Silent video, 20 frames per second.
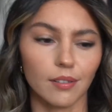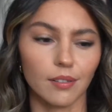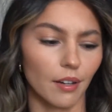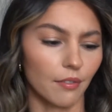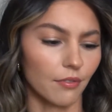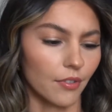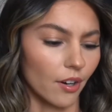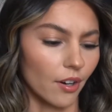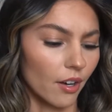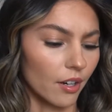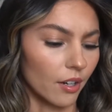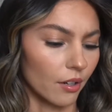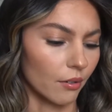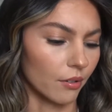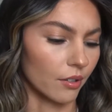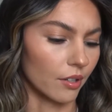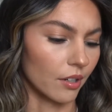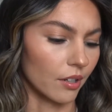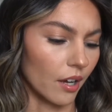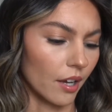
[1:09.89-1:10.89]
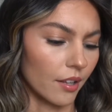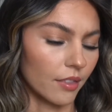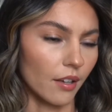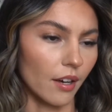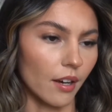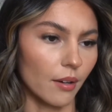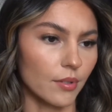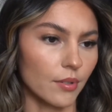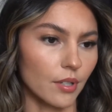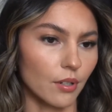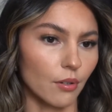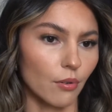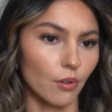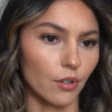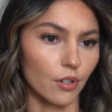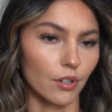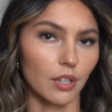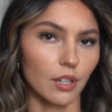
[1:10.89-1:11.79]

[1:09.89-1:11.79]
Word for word: I forgot I ordered it. I thought I was gonna order